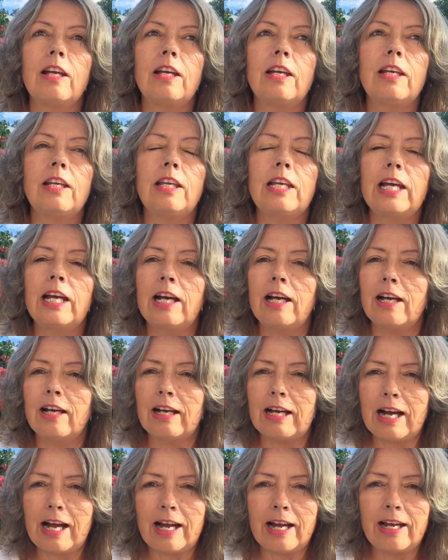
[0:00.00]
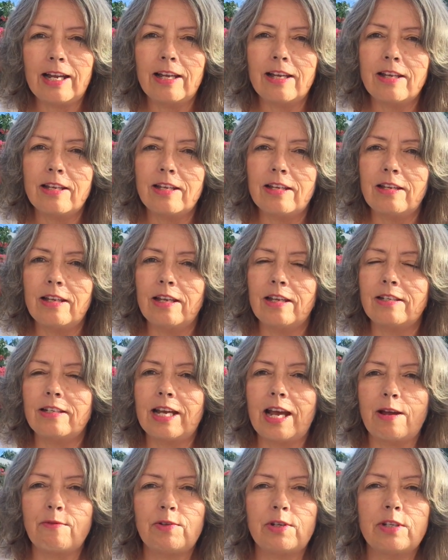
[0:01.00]
yeah, I
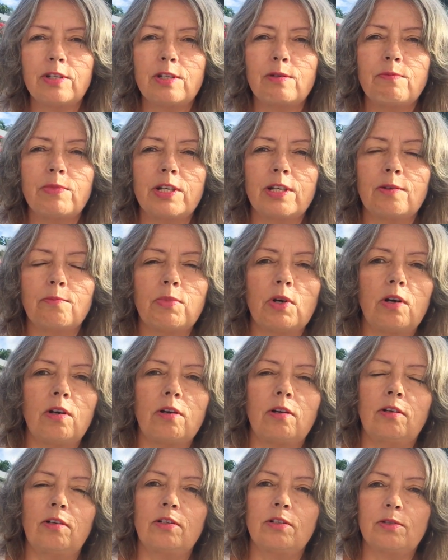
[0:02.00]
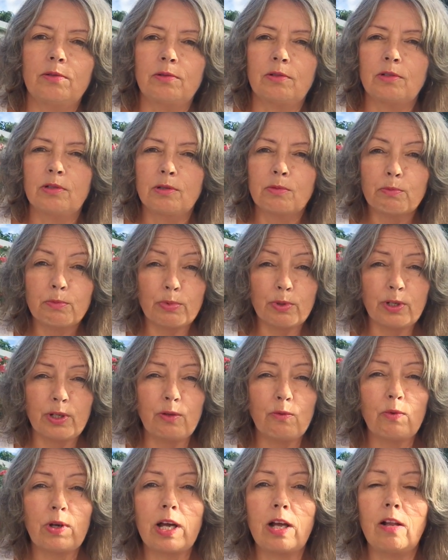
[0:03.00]
adapted to being bald pretty
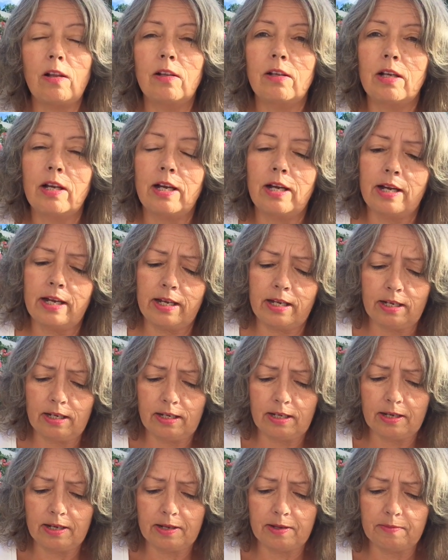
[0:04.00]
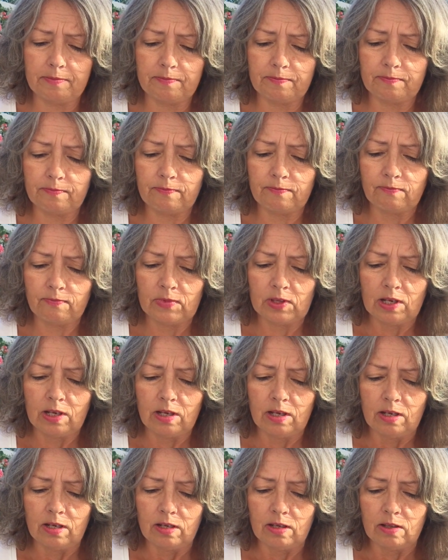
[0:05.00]
well. I um,
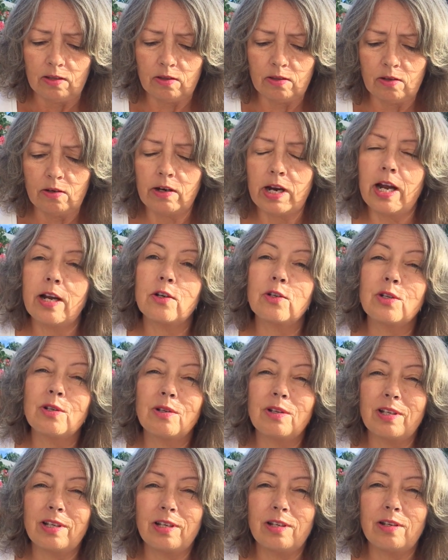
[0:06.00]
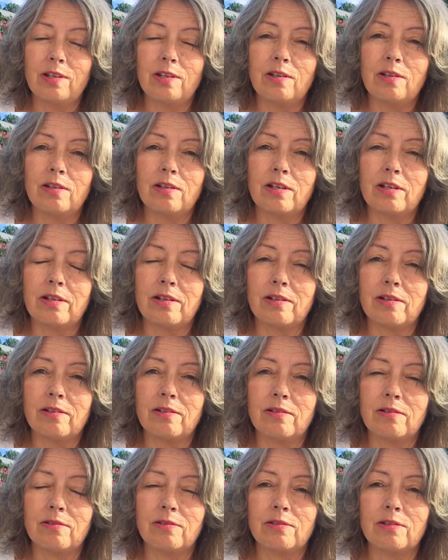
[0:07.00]
there actually
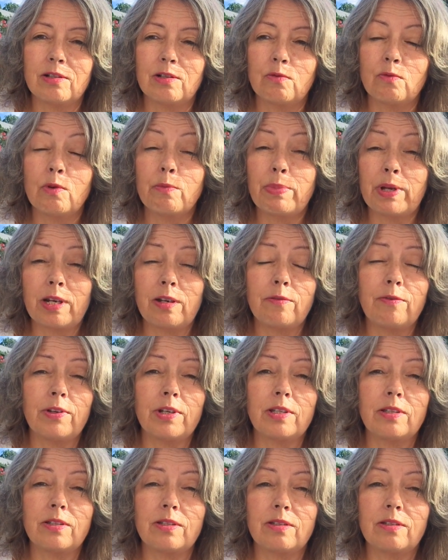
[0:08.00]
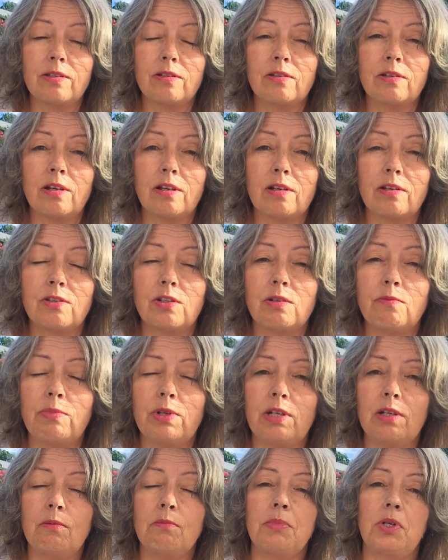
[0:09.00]
uh, were benefits uh, to
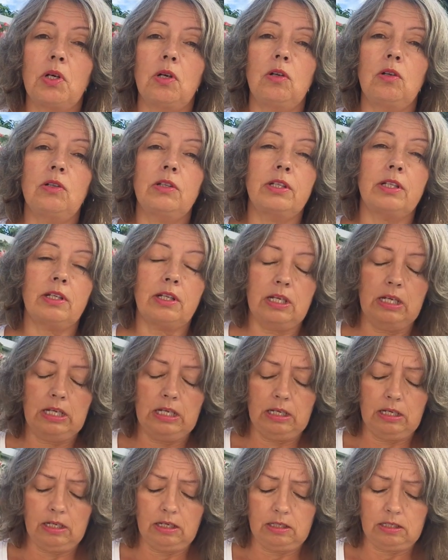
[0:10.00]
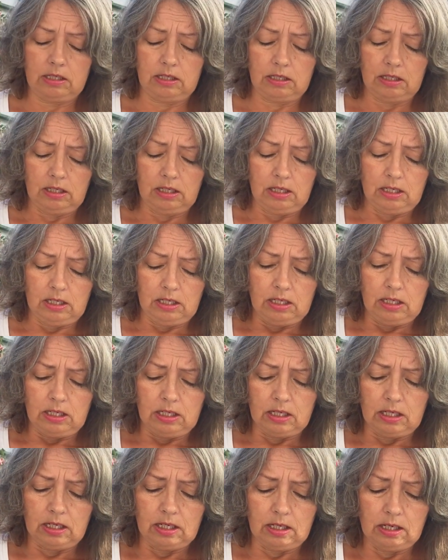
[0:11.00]
being bald. It
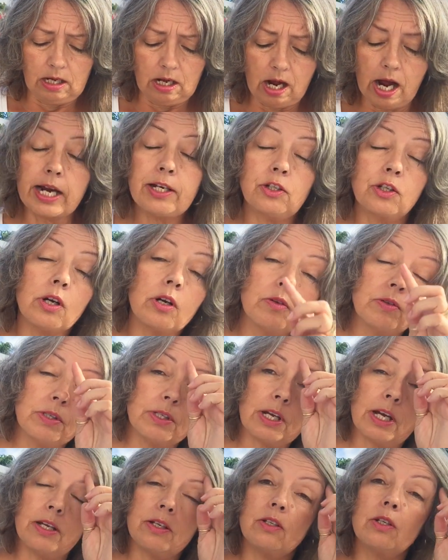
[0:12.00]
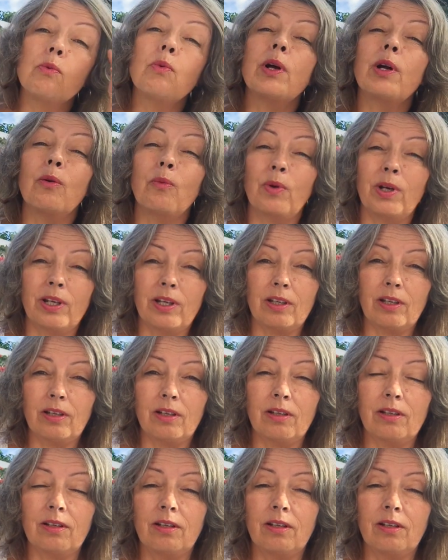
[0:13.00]
uh, I chose not to wear a wig.